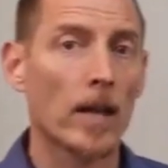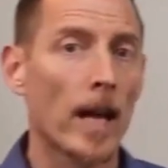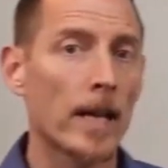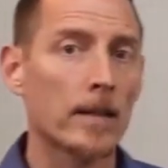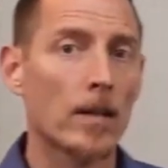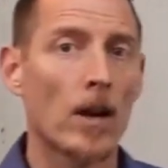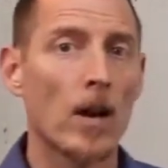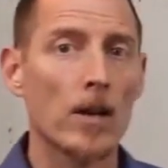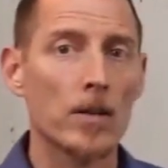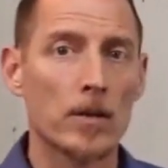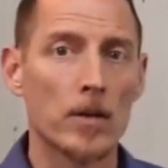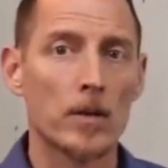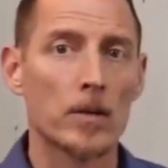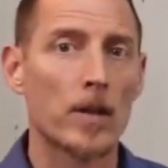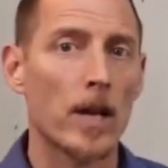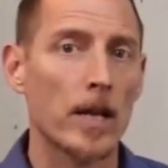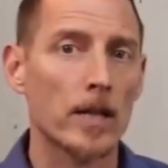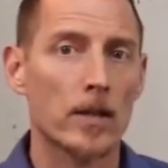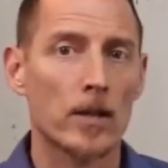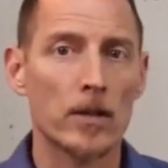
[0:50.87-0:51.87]
I'd like to also
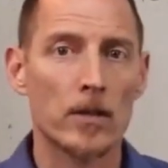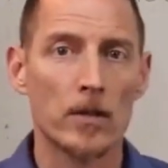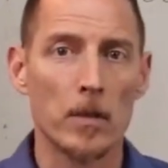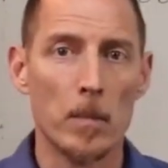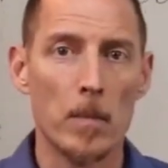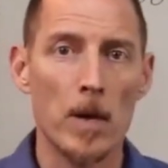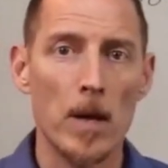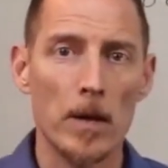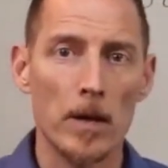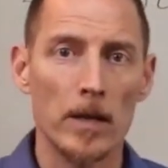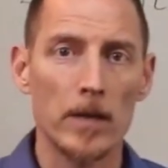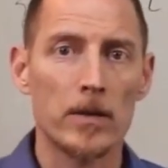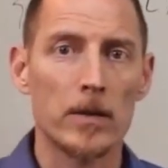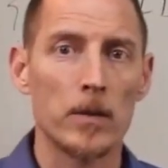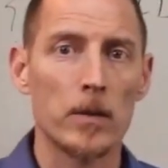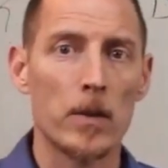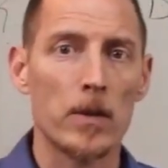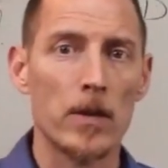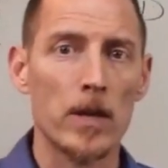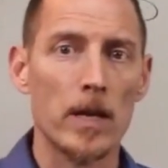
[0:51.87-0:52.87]
take just a minute
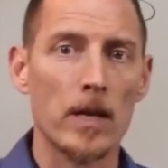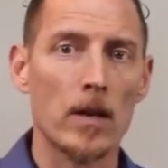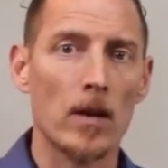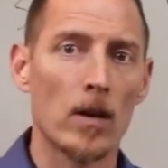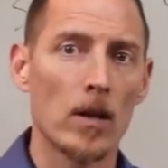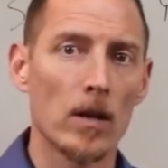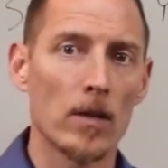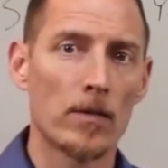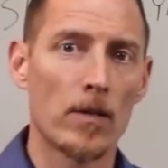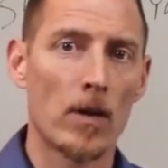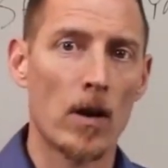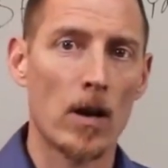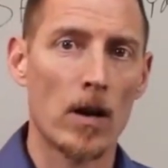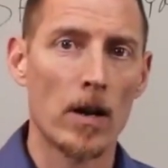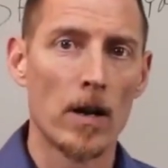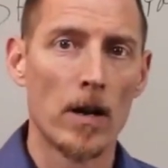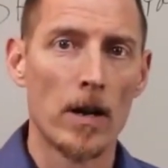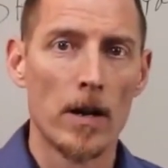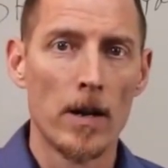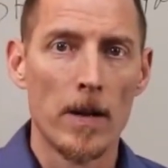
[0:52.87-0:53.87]
to thank all of
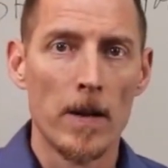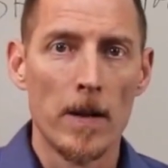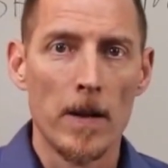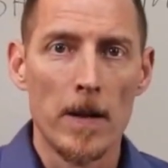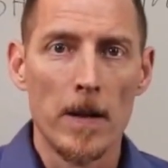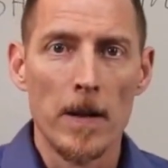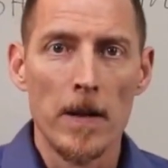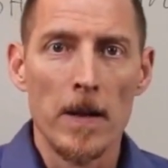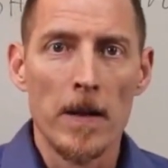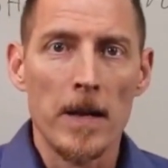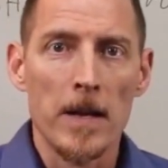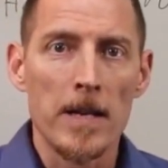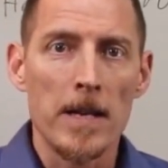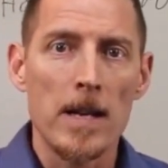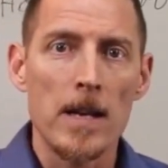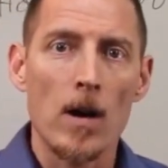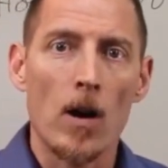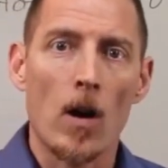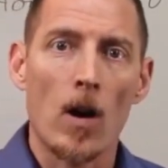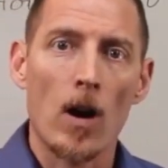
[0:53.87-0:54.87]
our
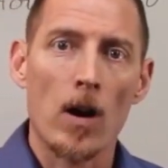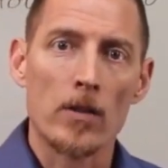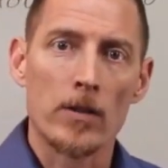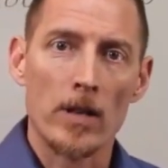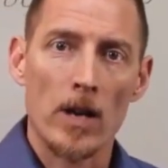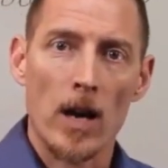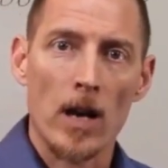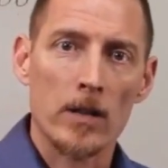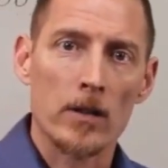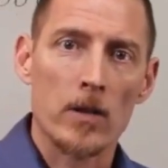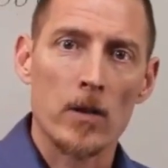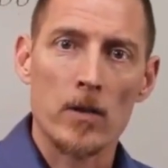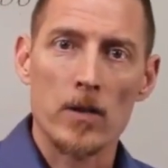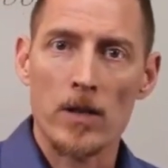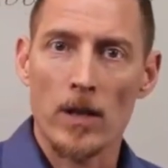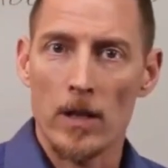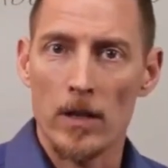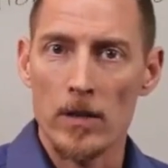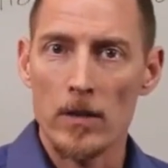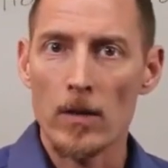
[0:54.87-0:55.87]
ER
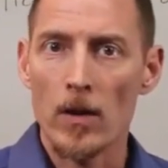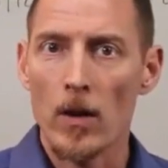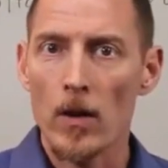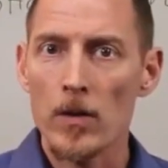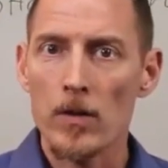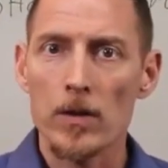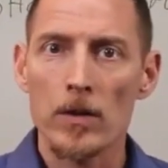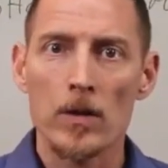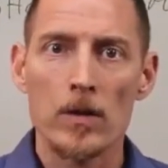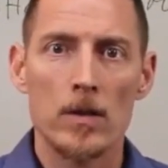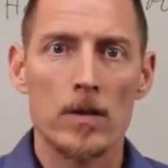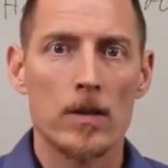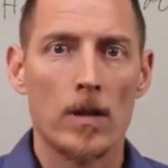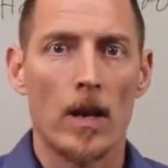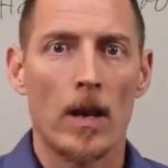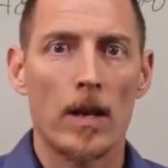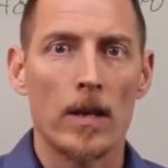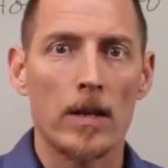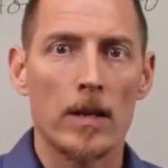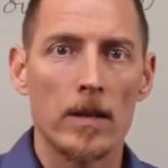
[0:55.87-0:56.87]
doctors and nurses
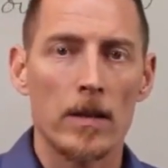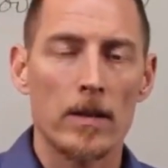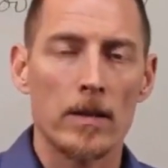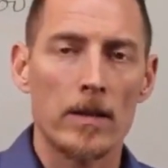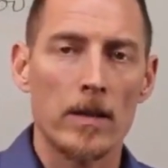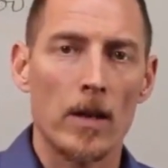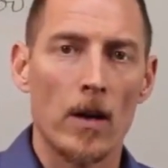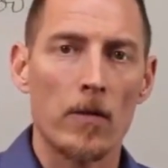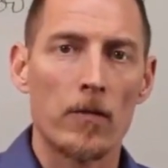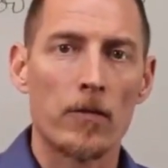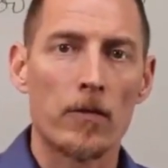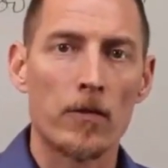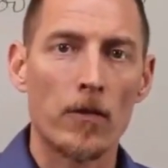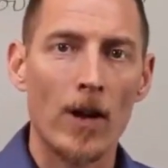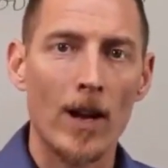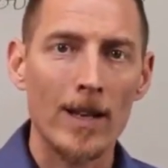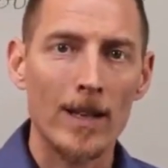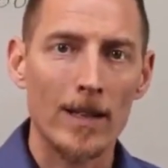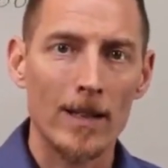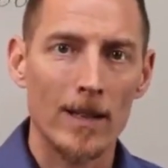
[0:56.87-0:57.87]
and you know
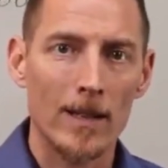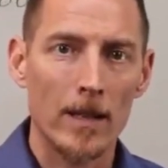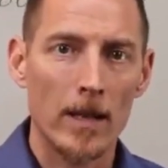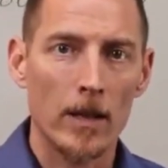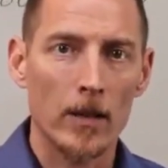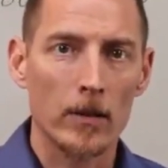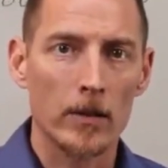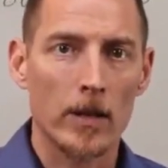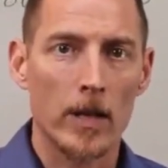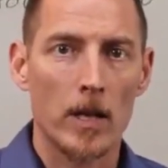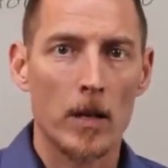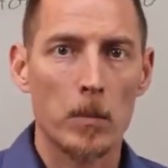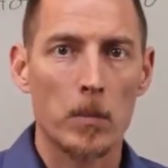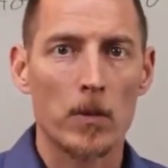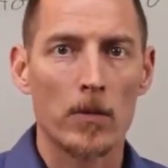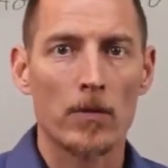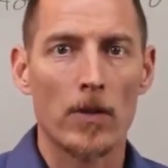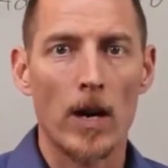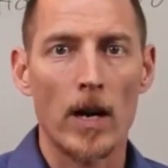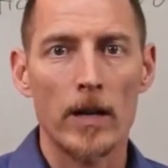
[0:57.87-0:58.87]
front end healthcare
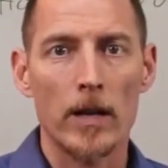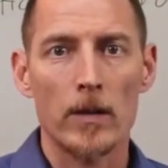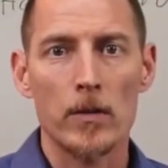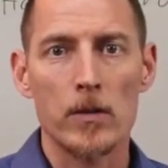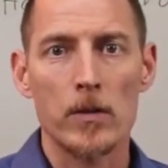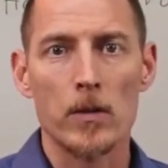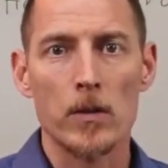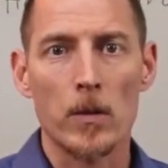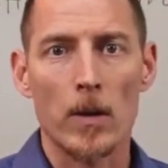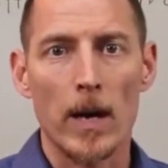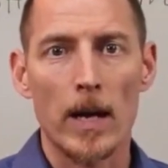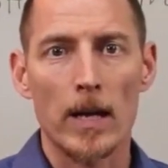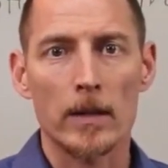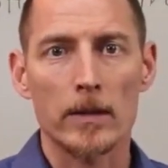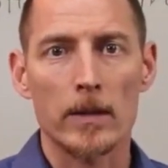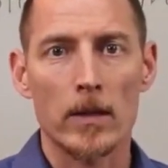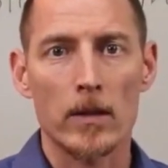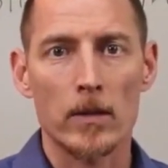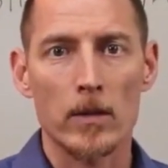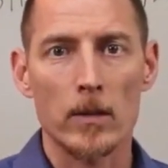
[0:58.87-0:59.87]
providers who are
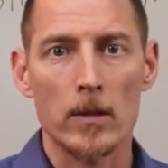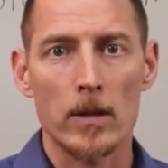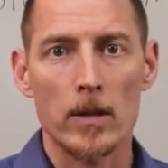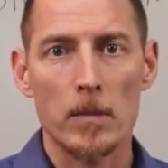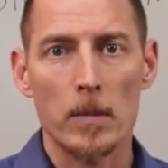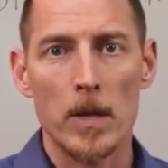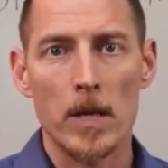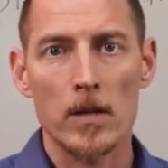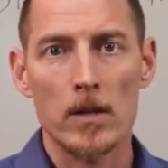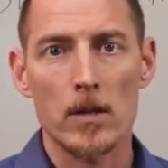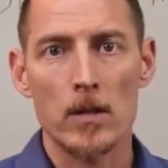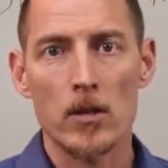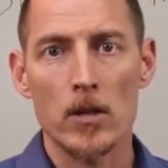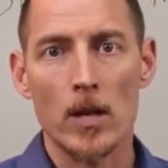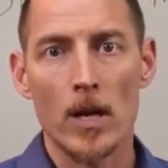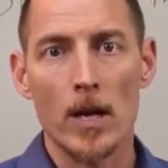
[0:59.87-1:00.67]
out there doing an amazing